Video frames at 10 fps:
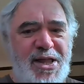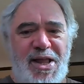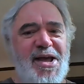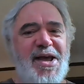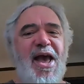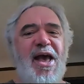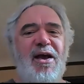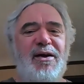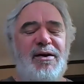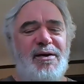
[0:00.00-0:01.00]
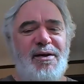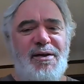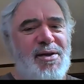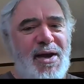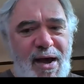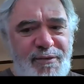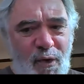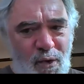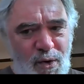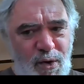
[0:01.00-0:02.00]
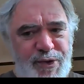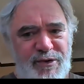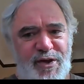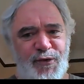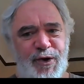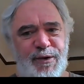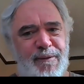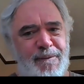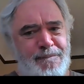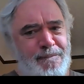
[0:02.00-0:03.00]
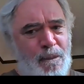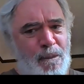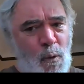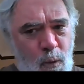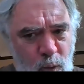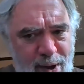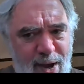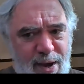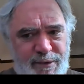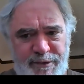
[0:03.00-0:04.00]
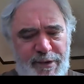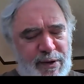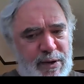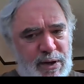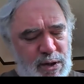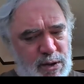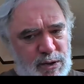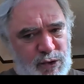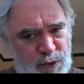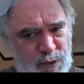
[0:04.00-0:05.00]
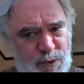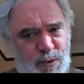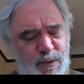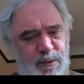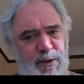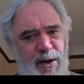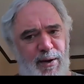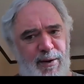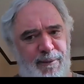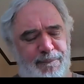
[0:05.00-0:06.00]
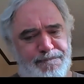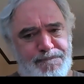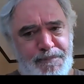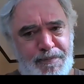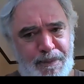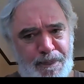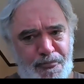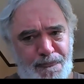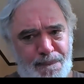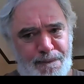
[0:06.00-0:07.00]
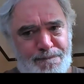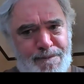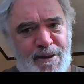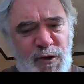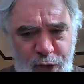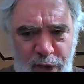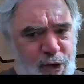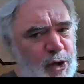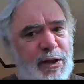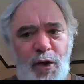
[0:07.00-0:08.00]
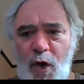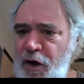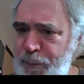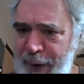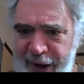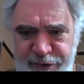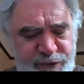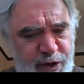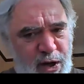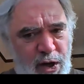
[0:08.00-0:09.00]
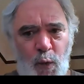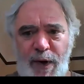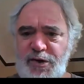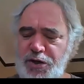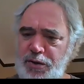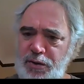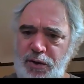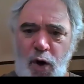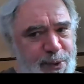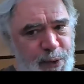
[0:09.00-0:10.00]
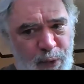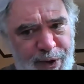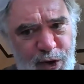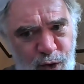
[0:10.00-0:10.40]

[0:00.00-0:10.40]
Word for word: they they have all these different ways to, um, and so they'll, they'll get laws passed, which nobody really